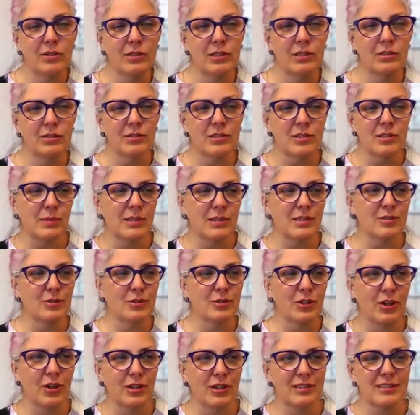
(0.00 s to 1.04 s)
it's been so
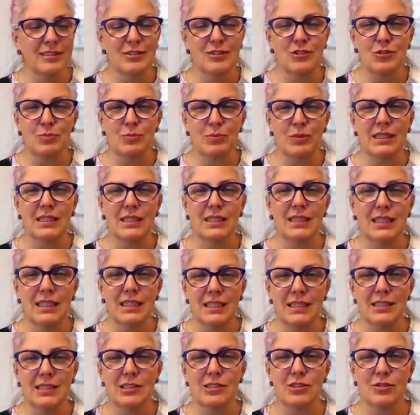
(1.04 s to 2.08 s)
long since you've been in the
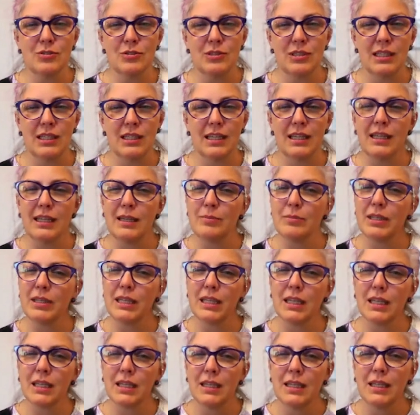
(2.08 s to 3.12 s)
industry. And I'm
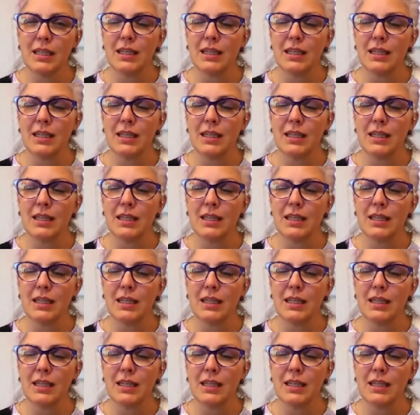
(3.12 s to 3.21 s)
like,